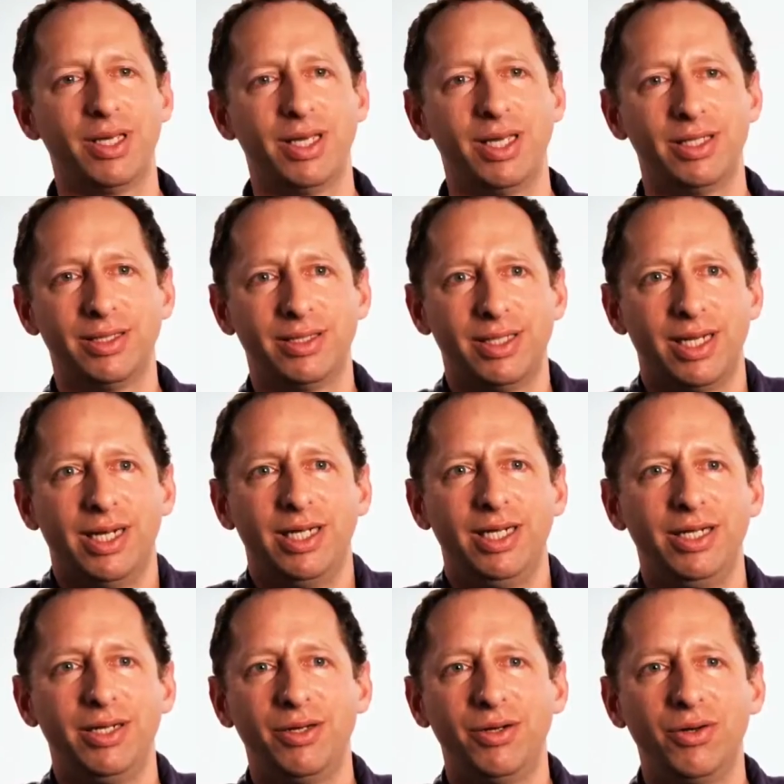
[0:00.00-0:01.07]
Kids
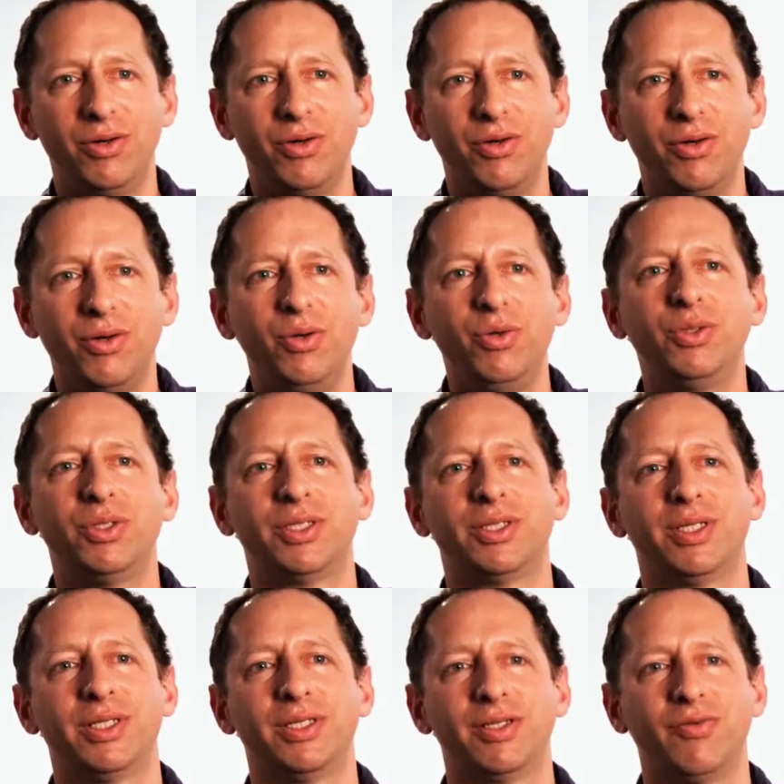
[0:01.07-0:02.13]
suddenly lose a
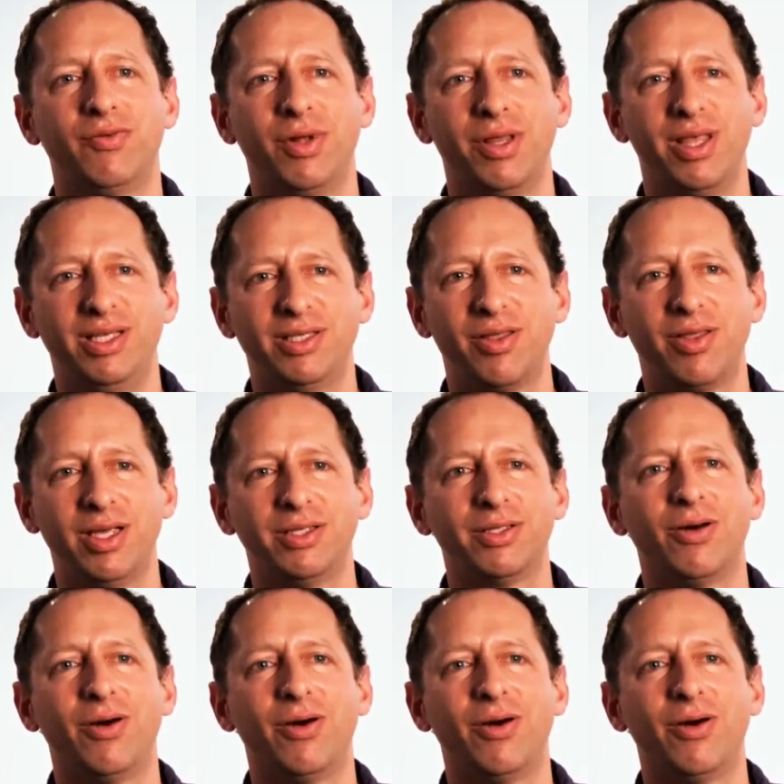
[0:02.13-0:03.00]
sense of what these things